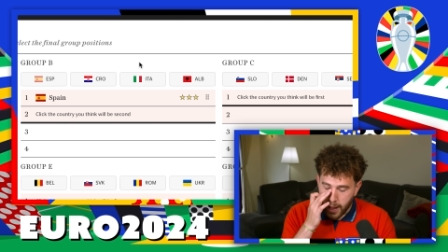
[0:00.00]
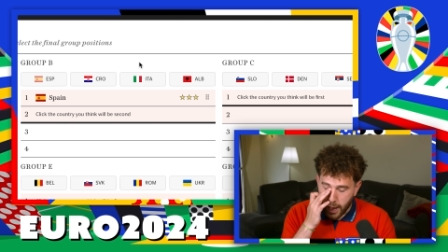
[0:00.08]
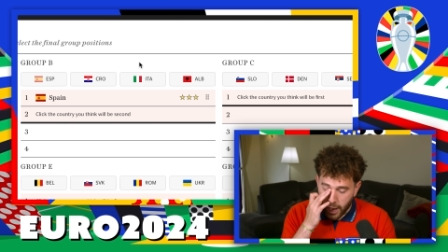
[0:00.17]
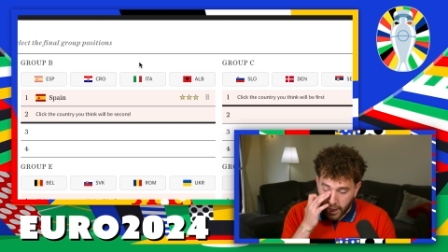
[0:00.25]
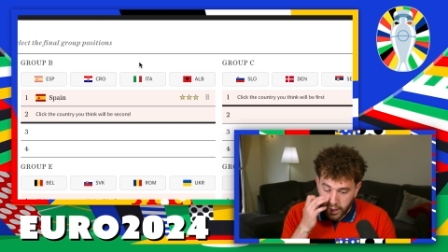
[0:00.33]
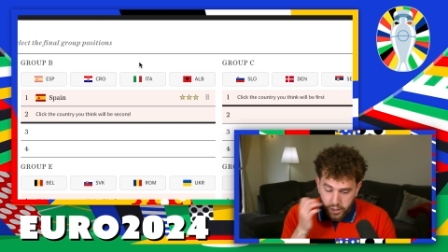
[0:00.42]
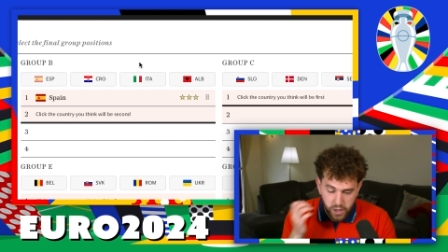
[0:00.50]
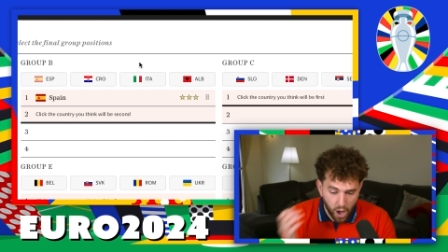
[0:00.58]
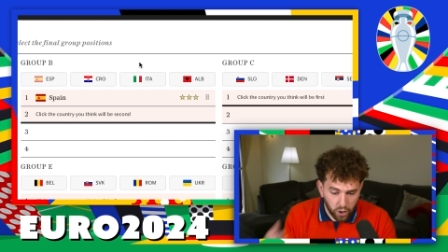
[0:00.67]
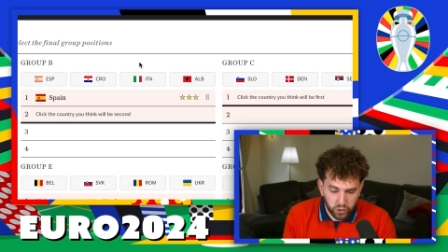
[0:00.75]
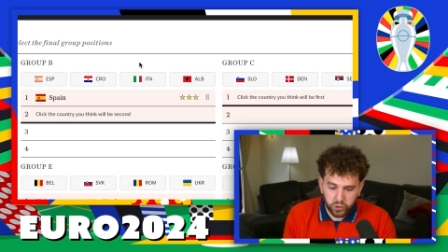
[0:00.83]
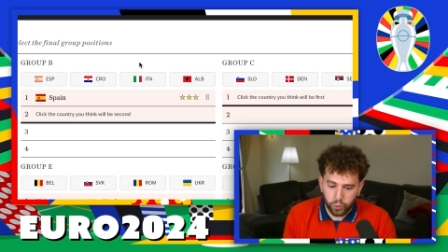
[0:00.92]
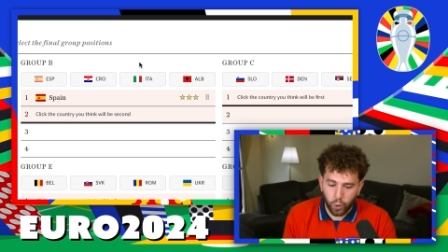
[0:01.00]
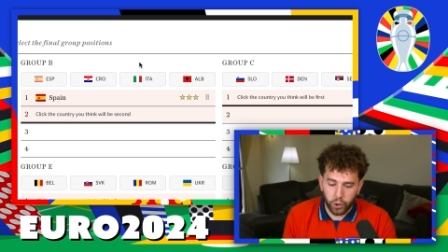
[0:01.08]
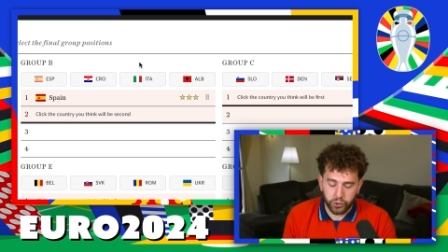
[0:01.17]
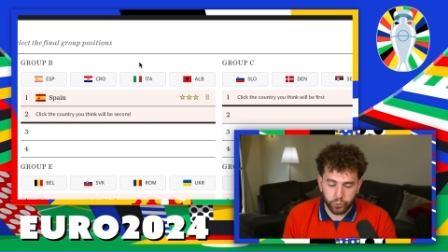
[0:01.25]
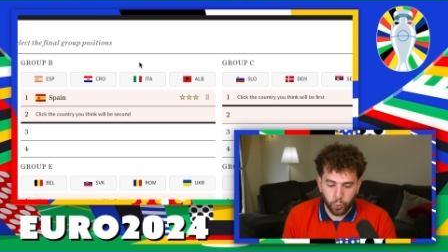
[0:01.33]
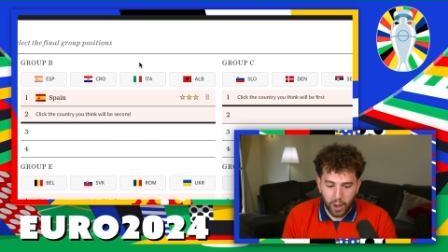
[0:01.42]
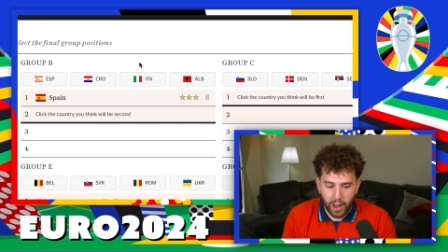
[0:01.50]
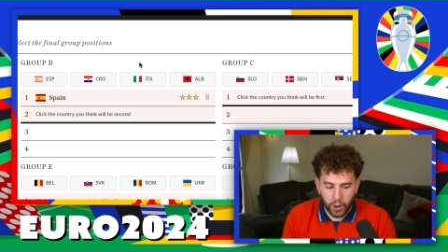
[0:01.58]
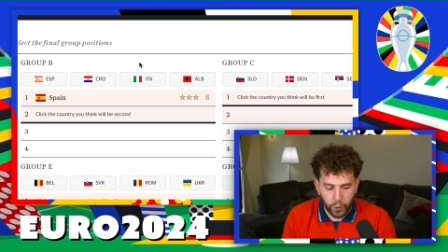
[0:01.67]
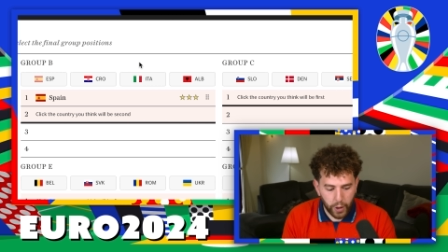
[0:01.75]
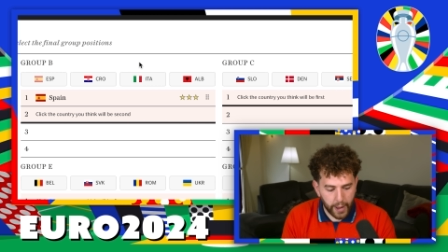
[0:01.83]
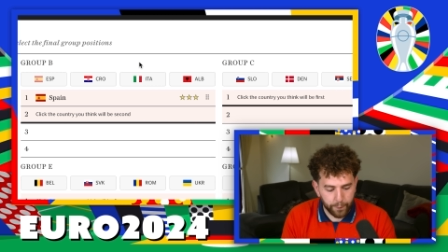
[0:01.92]
uh, young squad as
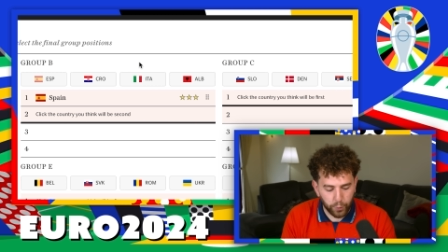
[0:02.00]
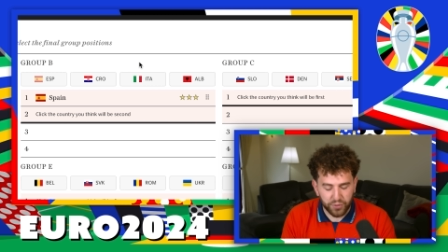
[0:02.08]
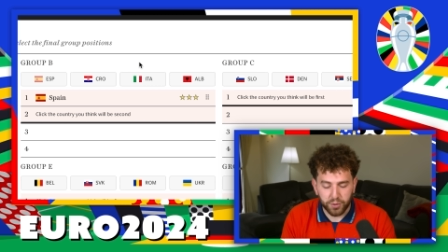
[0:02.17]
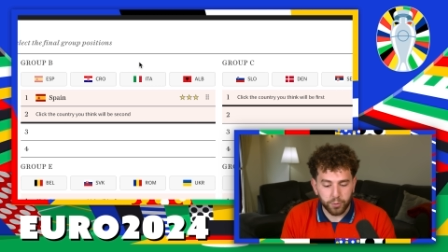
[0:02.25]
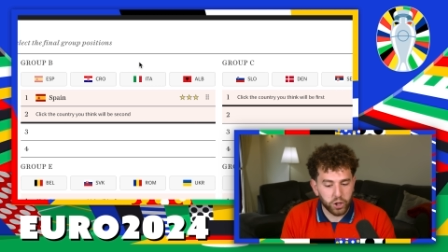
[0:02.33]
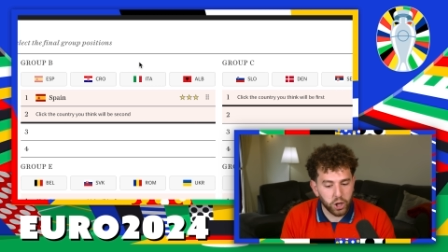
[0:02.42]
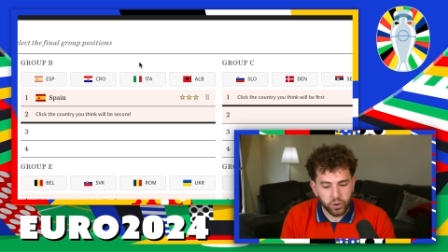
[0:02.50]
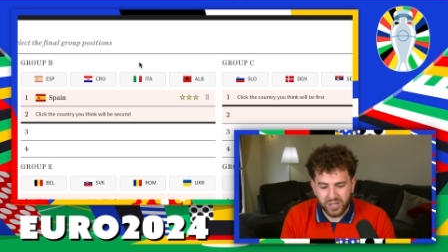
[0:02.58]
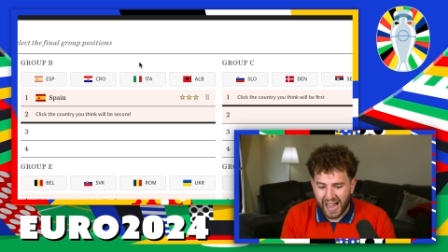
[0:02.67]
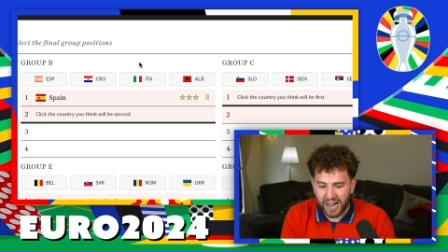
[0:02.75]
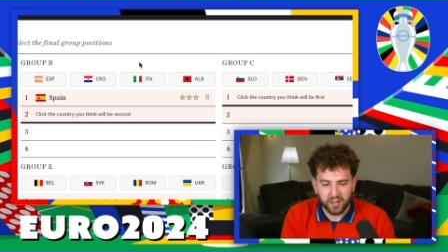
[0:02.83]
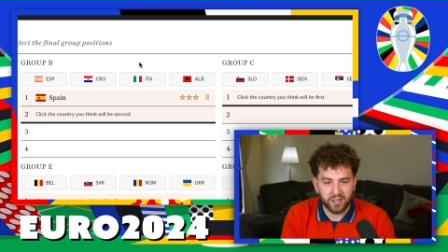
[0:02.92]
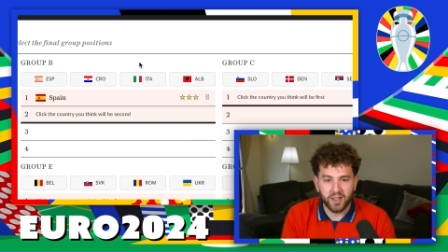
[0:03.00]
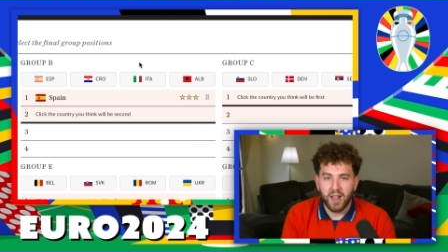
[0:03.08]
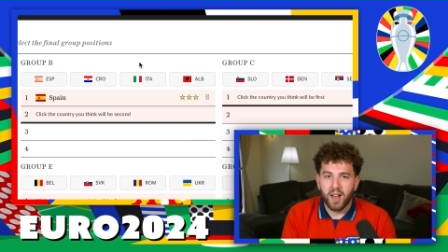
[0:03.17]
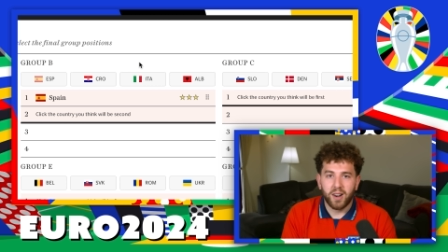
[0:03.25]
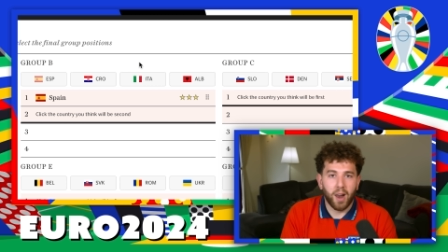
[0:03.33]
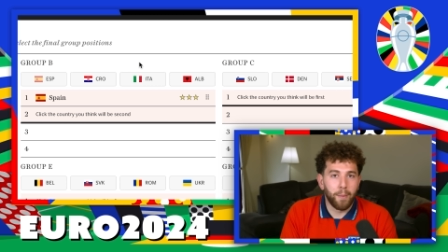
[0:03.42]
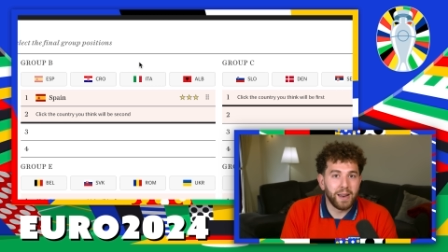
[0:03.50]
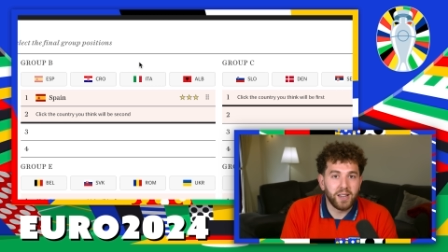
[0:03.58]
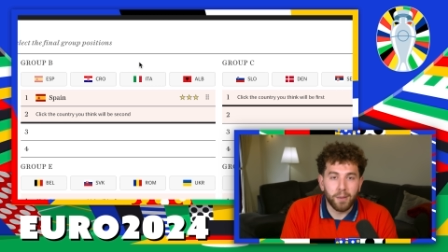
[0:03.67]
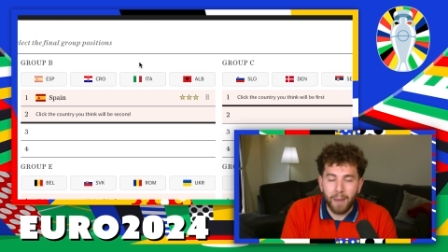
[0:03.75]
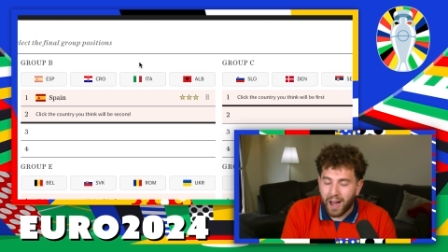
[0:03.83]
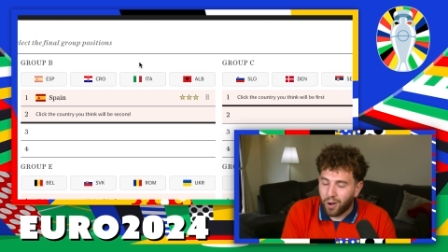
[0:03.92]
well. Um, there's some huge talents. Lamine
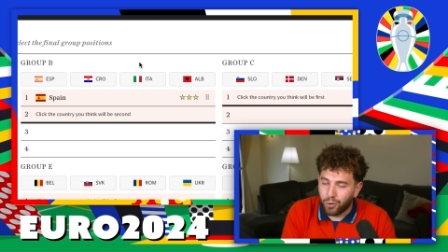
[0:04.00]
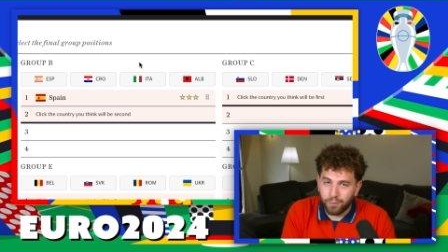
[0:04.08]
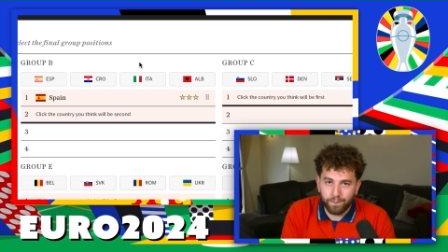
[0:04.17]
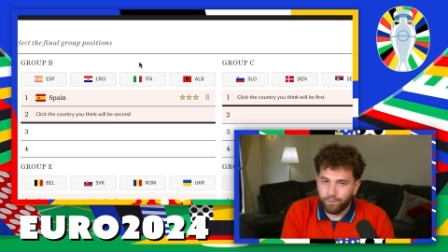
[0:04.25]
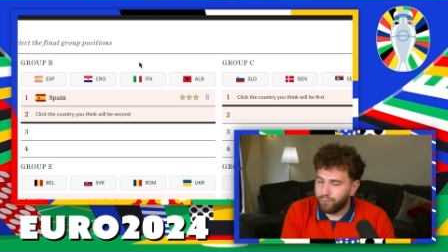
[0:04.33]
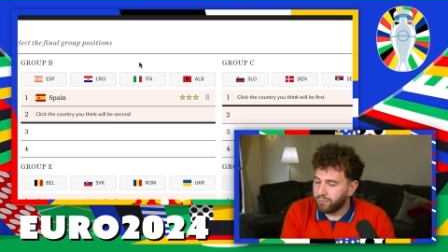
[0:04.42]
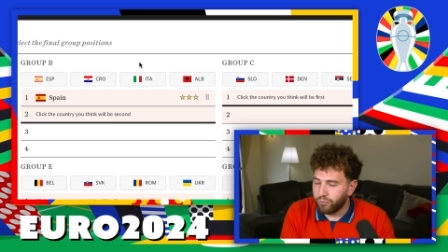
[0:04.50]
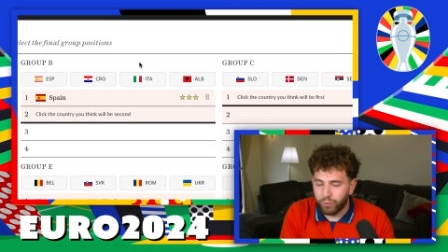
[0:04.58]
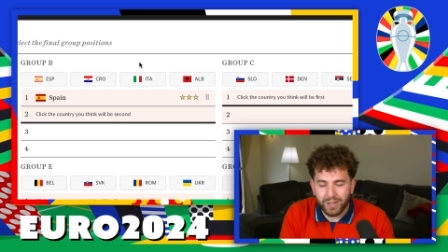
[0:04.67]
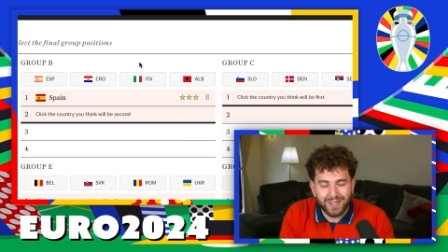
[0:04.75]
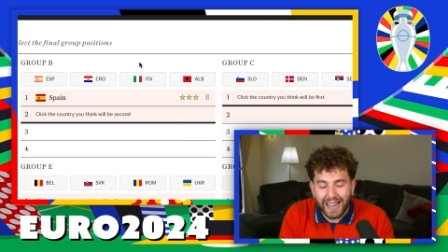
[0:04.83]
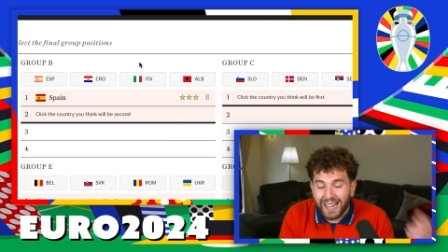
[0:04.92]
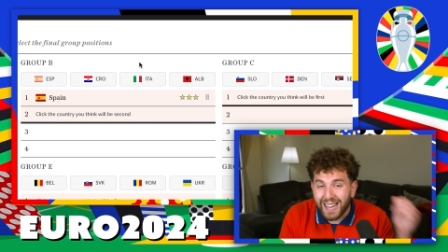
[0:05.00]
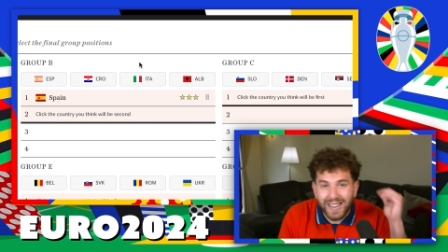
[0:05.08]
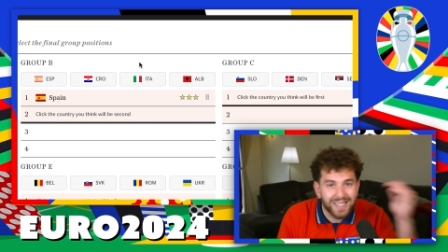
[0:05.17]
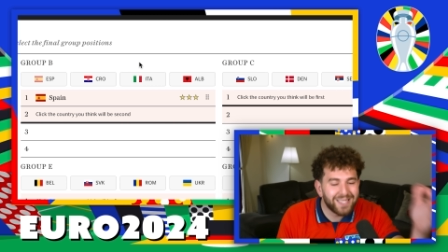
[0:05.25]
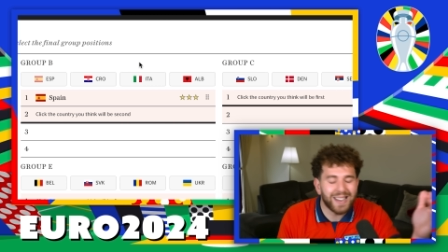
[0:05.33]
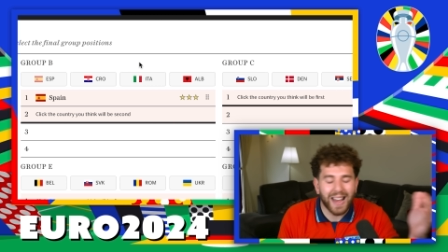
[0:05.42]
Yamal, ridiculous